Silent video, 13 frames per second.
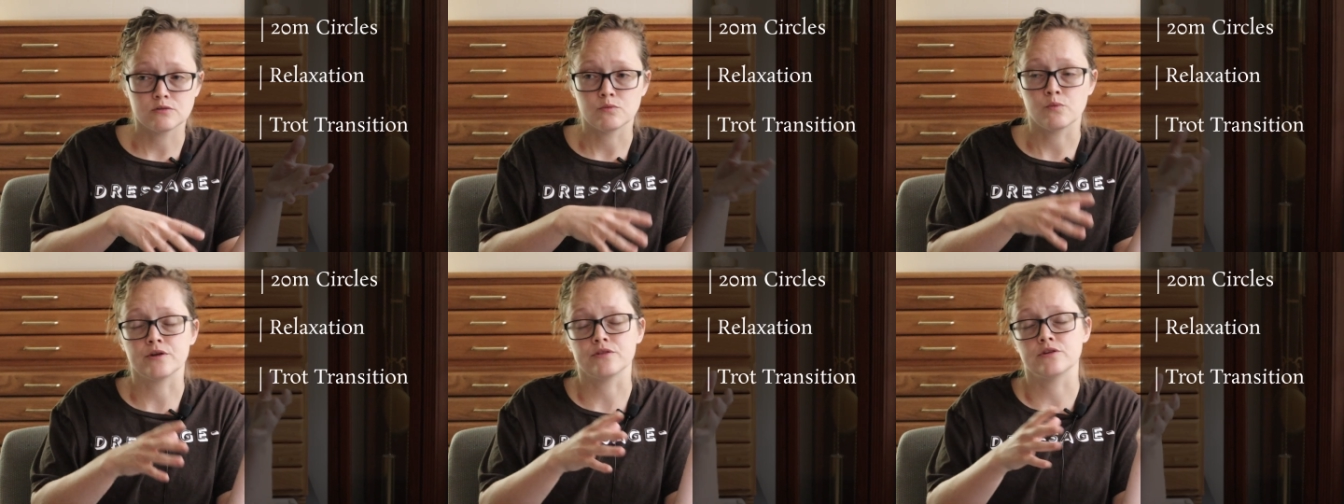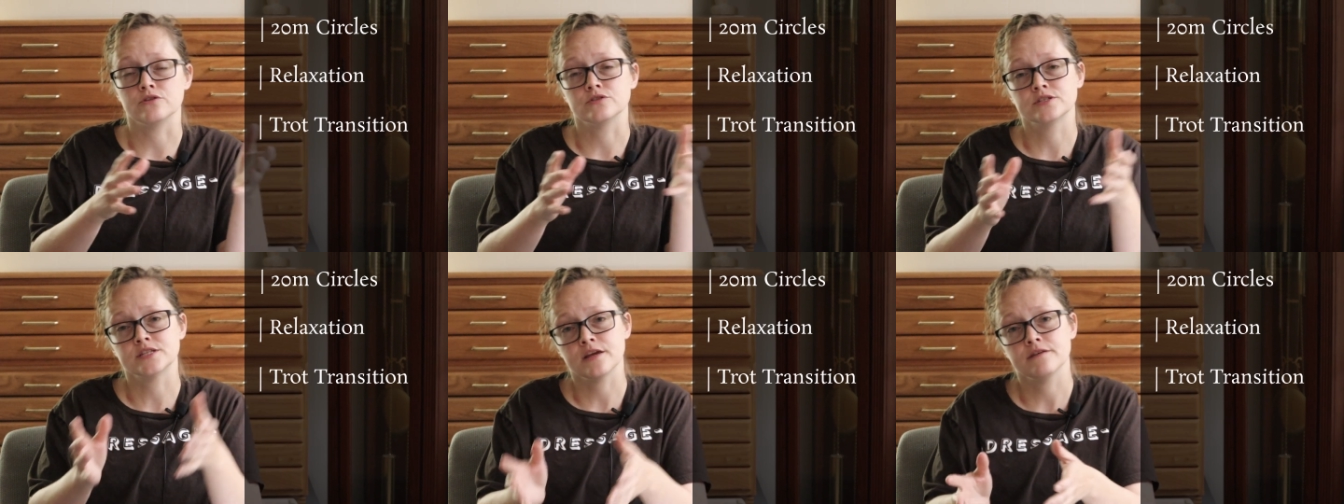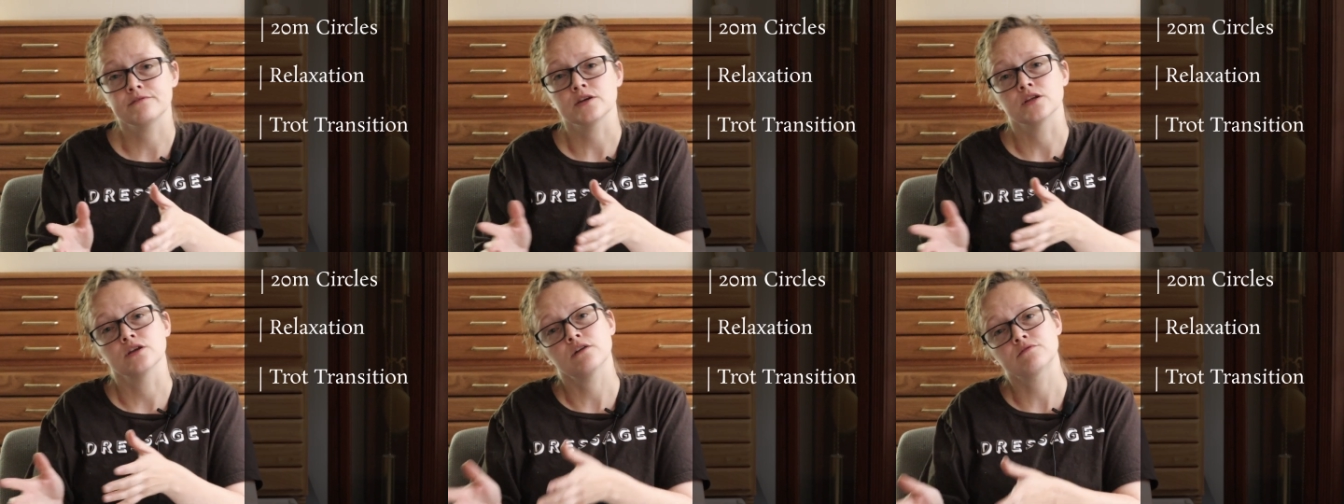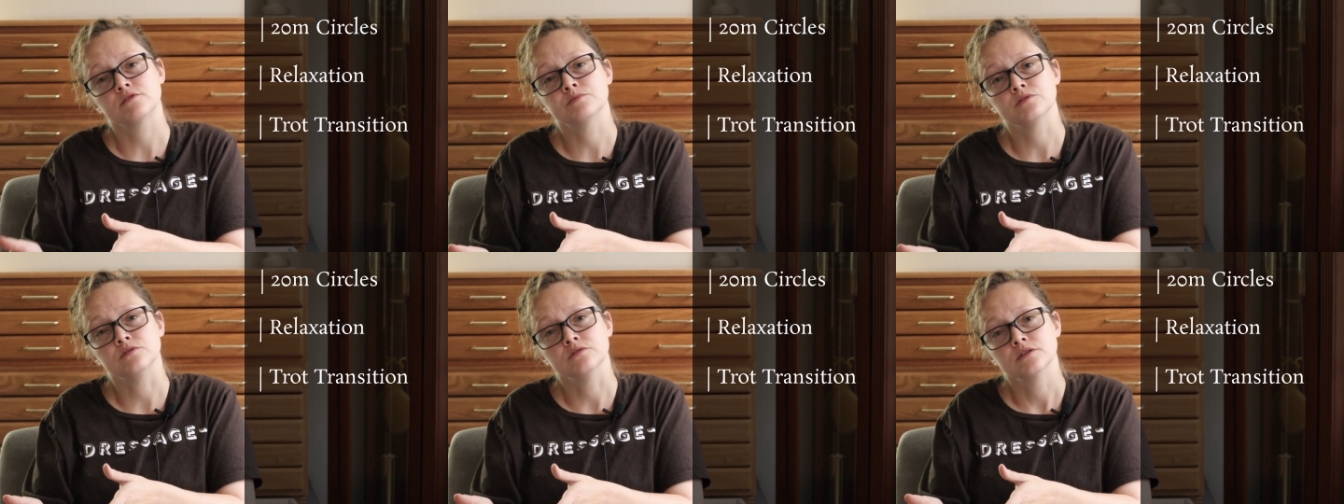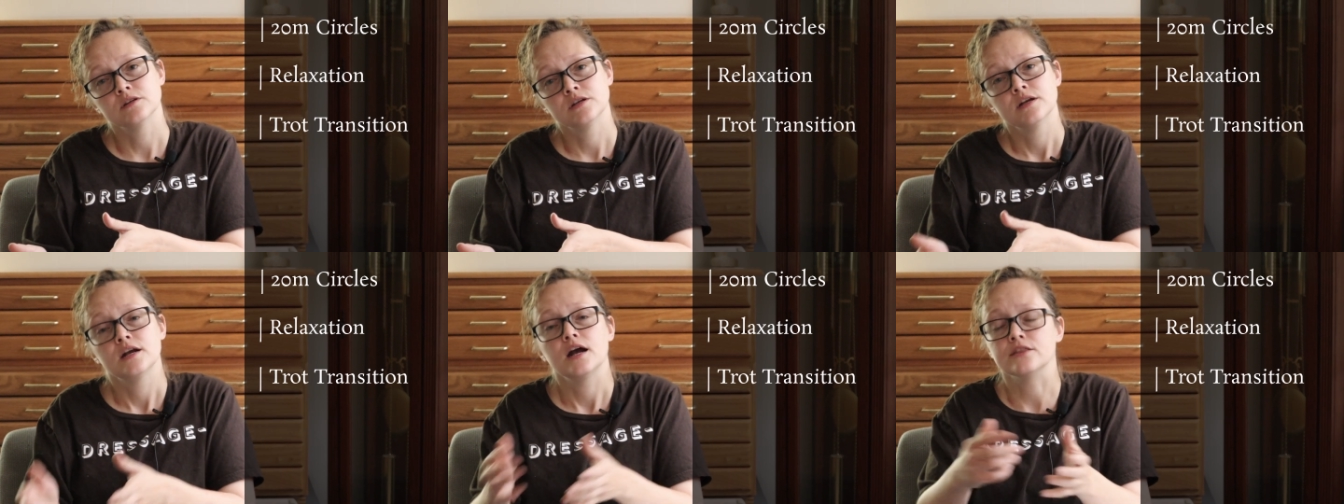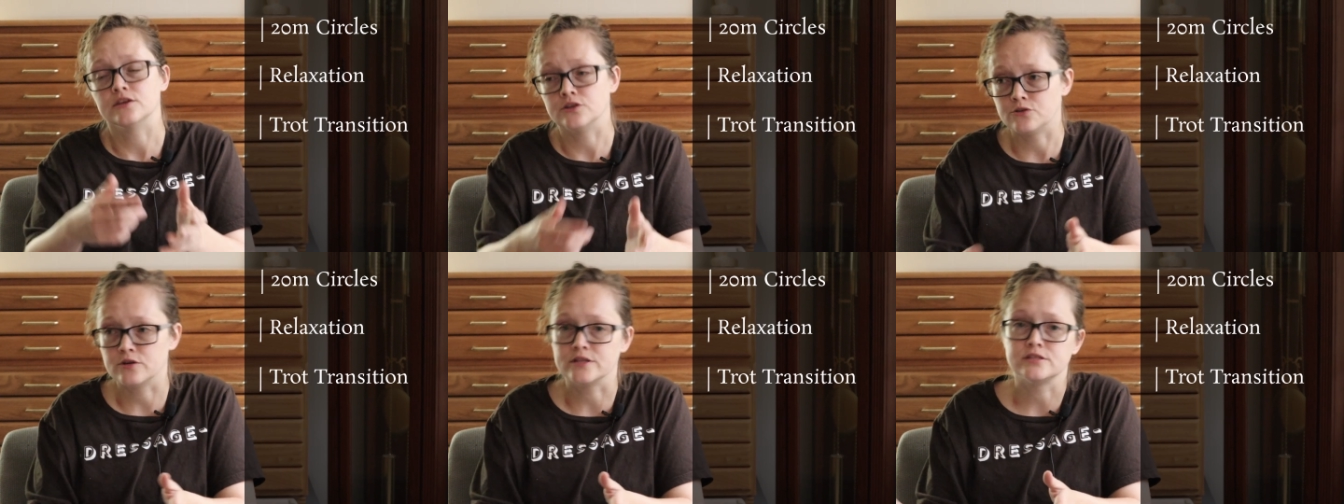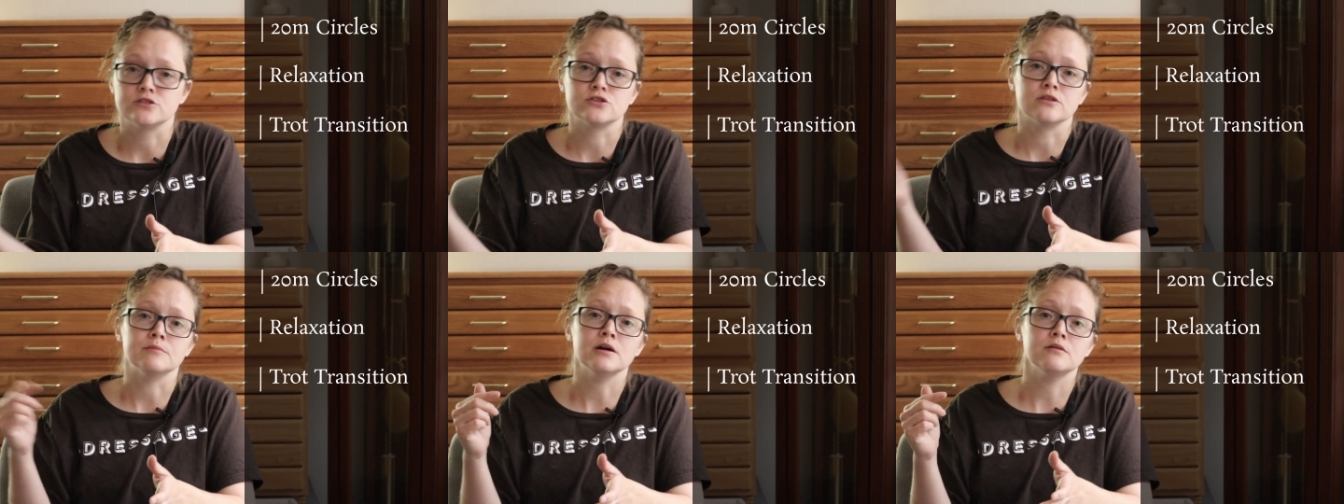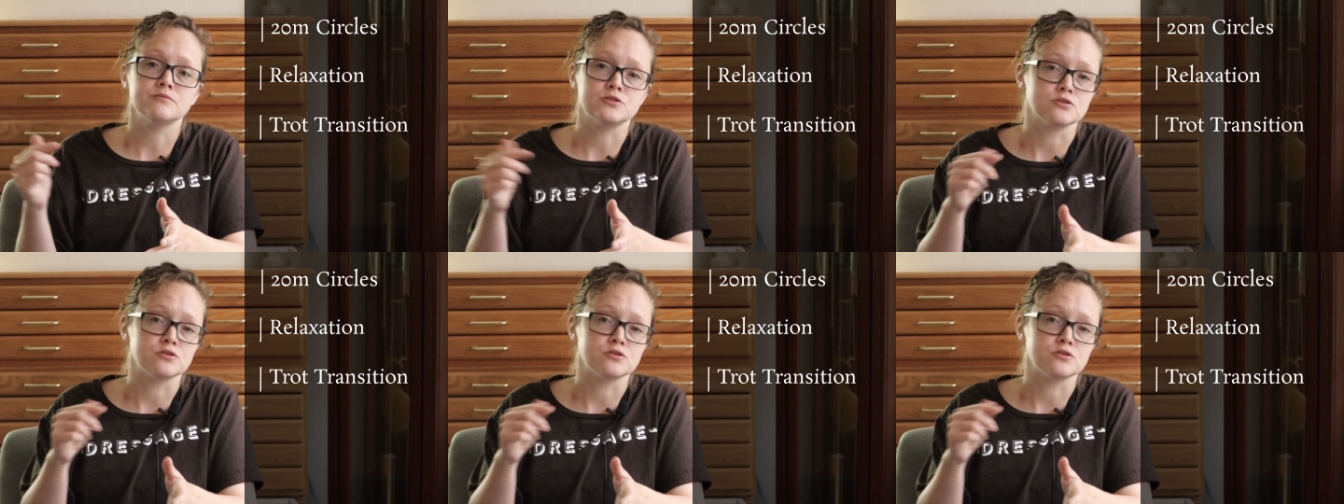where they're safe and comfortable, and then you transition them up.